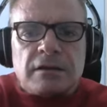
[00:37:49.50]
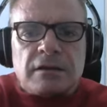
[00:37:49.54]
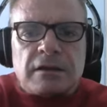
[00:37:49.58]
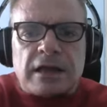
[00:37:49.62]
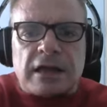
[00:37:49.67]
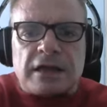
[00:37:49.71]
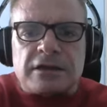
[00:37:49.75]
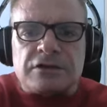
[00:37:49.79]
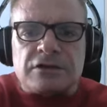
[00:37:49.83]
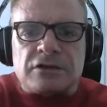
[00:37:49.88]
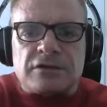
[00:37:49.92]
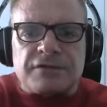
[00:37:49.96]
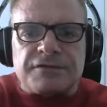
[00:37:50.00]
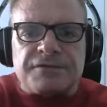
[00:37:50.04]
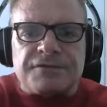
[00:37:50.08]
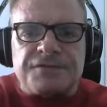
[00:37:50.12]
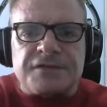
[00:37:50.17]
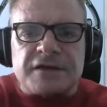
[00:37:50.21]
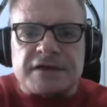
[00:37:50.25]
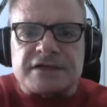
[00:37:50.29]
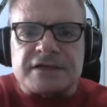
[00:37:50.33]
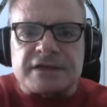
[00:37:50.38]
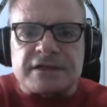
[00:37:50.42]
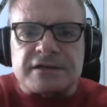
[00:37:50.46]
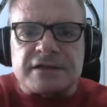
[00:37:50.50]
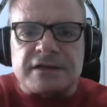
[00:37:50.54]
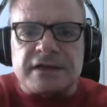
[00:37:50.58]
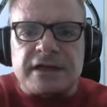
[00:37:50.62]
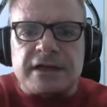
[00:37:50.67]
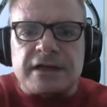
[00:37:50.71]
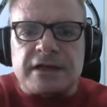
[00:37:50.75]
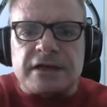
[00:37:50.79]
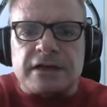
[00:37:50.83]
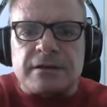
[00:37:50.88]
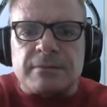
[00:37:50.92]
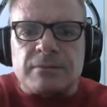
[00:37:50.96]
and you're
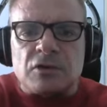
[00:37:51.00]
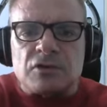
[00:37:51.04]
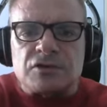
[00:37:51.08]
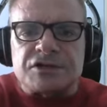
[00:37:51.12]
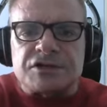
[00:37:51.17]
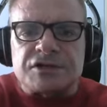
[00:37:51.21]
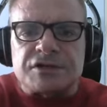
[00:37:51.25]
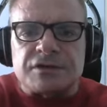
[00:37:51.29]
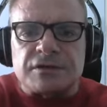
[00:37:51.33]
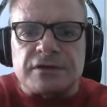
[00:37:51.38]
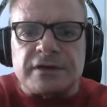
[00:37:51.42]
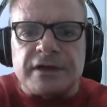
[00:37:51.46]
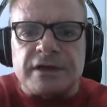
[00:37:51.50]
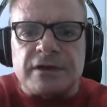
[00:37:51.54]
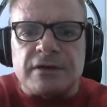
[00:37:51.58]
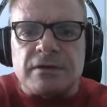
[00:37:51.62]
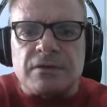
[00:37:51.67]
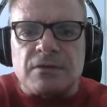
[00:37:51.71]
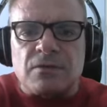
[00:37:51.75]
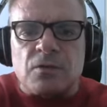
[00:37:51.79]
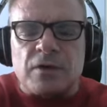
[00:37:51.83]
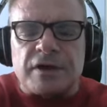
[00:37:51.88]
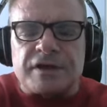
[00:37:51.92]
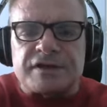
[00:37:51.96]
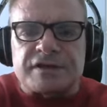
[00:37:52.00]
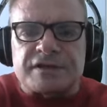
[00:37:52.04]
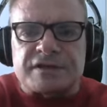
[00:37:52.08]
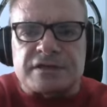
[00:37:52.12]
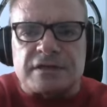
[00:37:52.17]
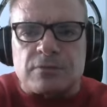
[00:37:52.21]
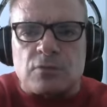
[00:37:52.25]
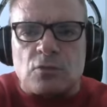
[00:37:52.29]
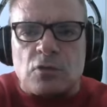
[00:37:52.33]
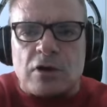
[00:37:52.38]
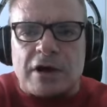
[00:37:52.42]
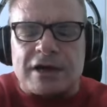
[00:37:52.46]
physically and emotionally with
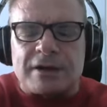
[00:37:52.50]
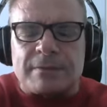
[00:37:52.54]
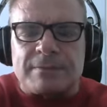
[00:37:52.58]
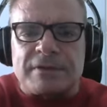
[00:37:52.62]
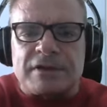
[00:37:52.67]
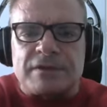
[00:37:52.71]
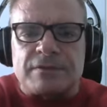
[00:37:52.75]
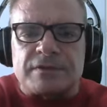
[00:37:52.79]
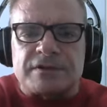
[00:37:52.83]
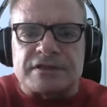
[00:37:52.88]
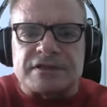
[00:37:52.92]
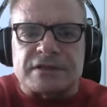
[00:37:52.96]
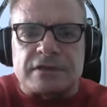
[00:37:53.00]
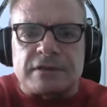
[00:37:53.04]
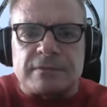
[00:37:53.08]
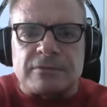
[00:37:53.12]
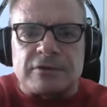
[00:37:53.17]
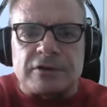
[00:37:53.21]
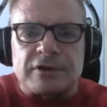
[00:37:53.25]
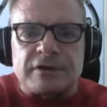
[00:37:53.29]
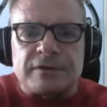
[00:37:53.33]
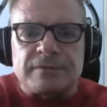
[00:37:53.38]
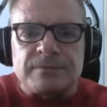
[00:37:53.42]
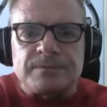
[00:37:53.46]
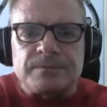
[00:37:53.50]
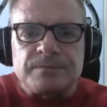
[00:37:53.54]
want to be with someone.